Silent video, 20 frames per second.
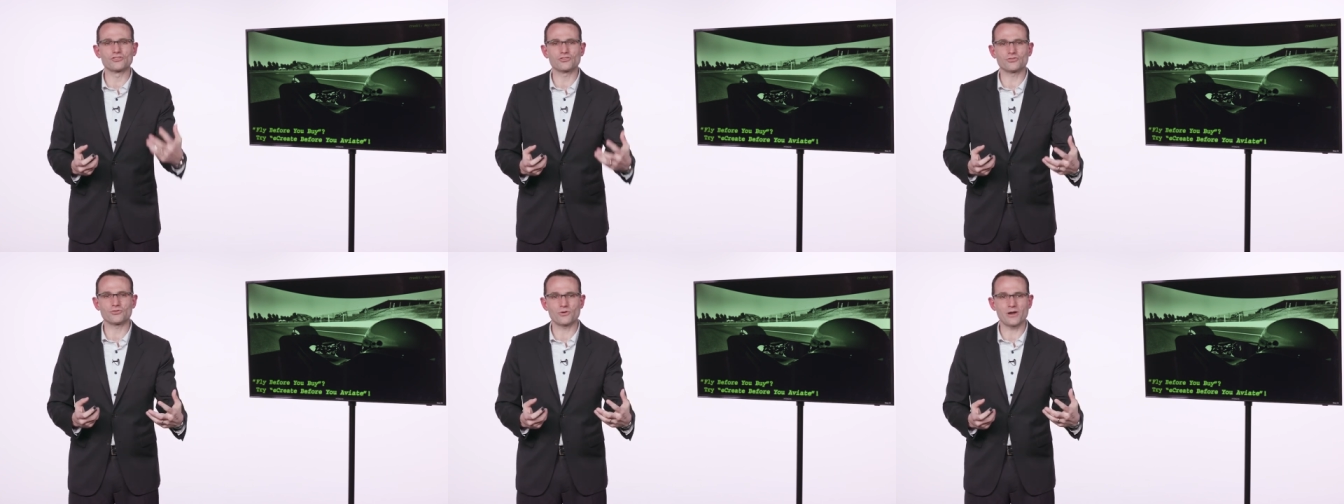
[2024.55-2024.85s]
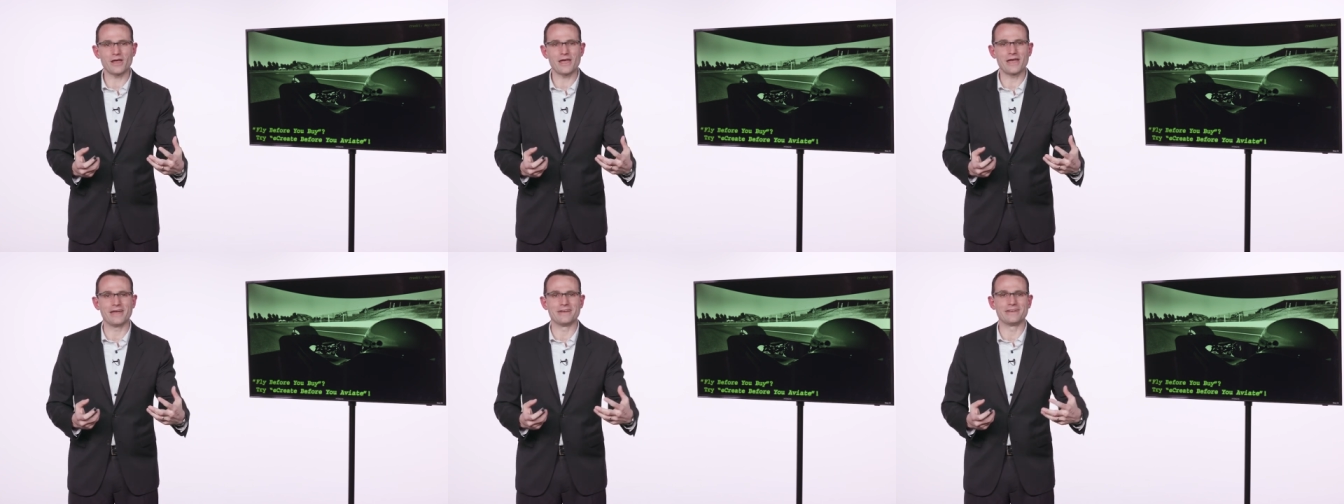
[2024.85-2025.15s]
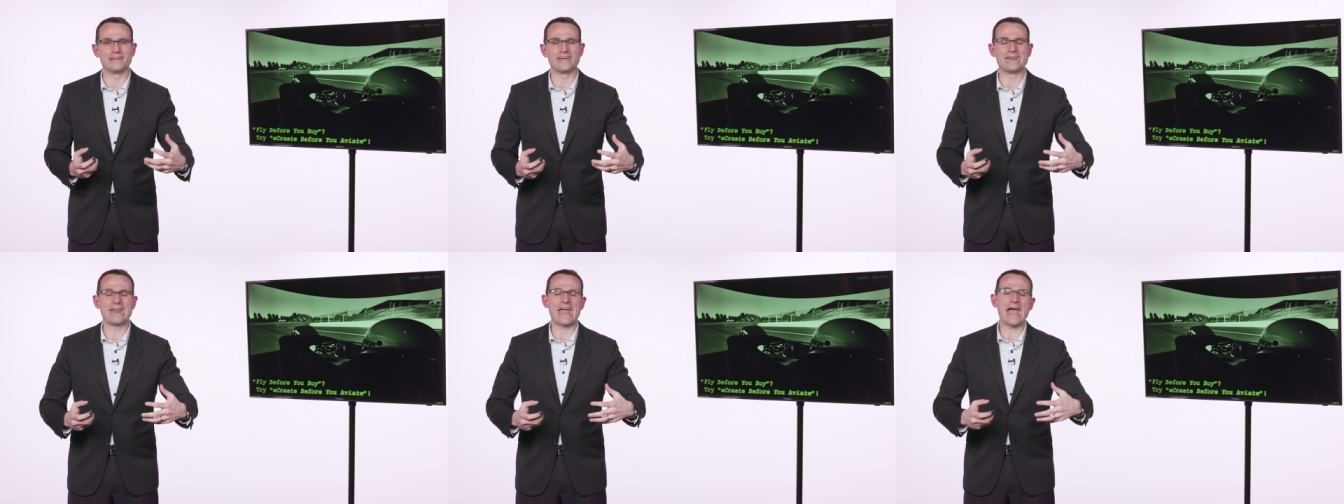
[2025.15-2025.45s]

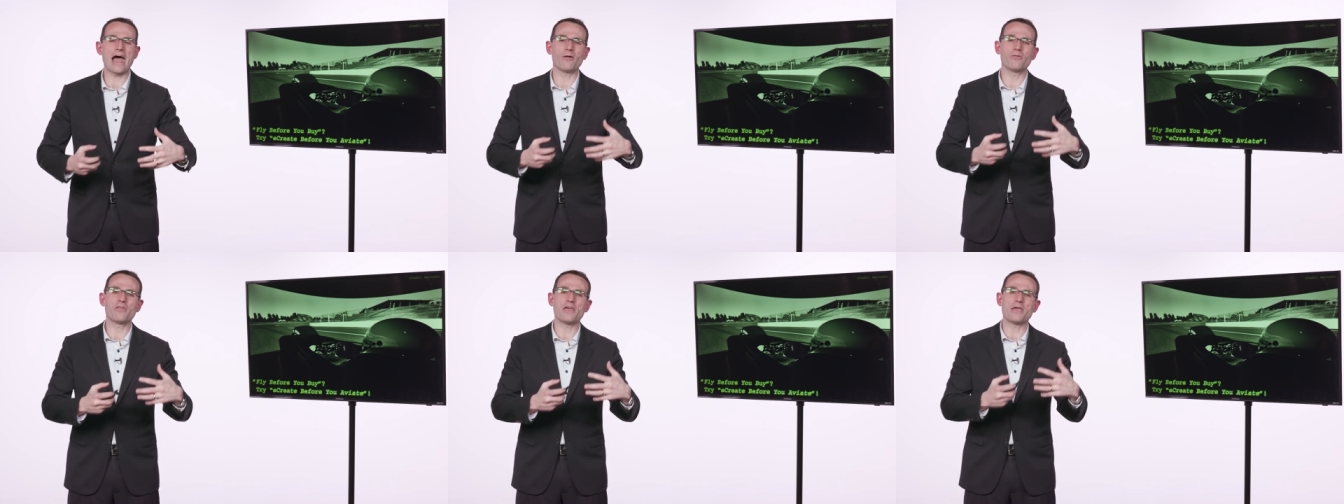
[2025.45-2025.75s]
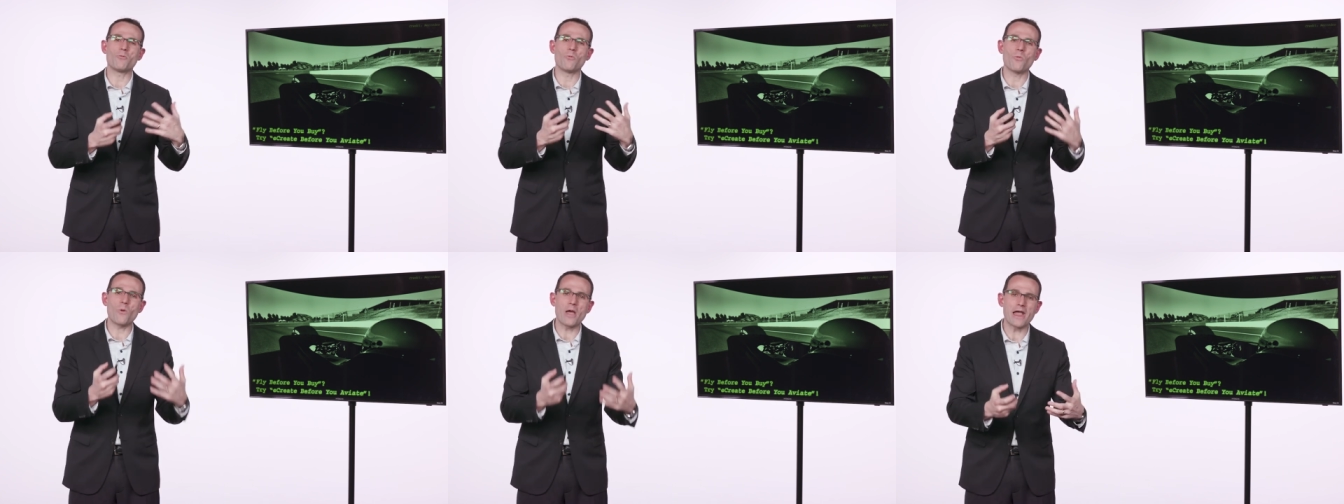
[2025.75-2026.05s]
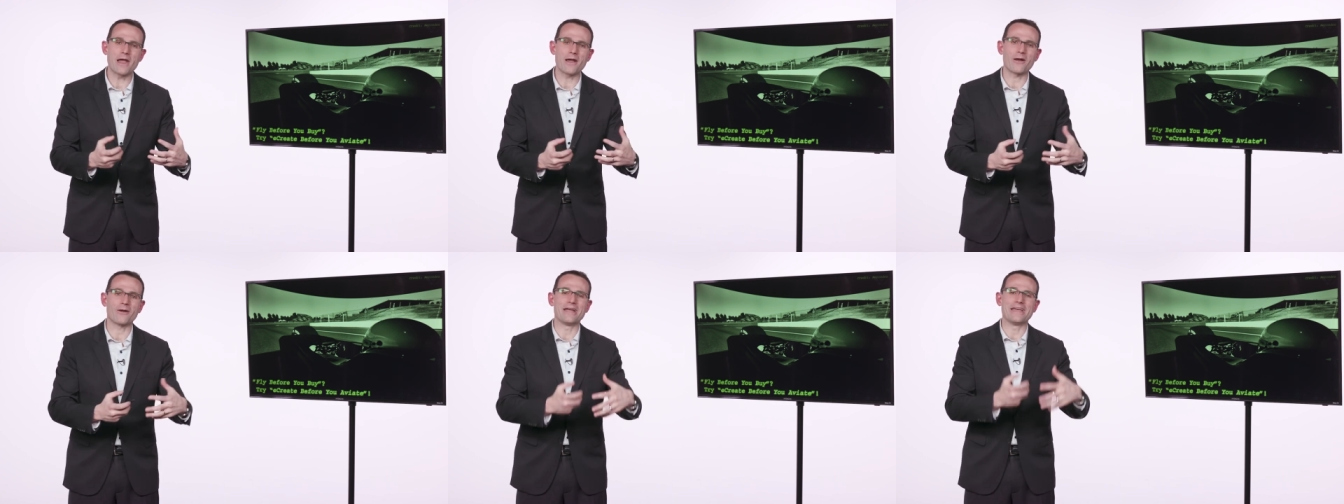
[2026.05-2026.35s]
tread and how they
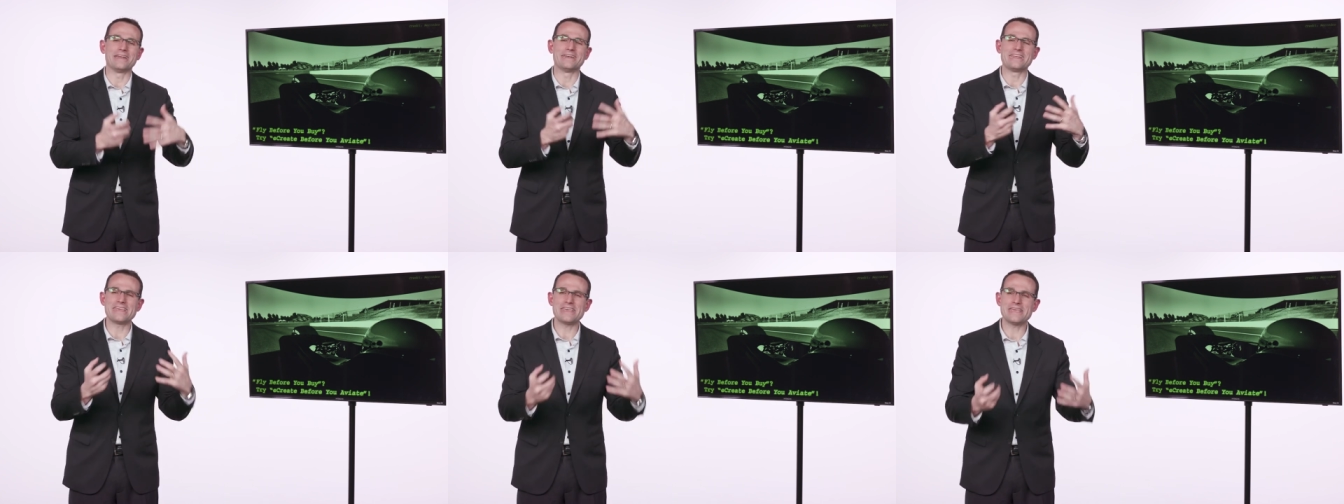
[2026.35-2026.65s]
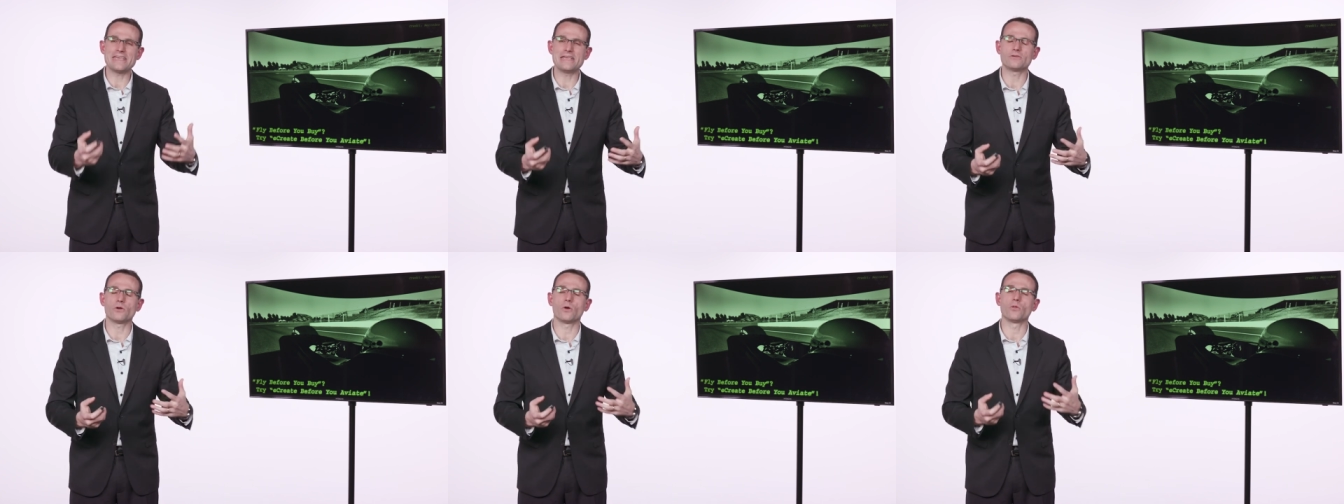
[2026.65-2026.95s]
wear and heat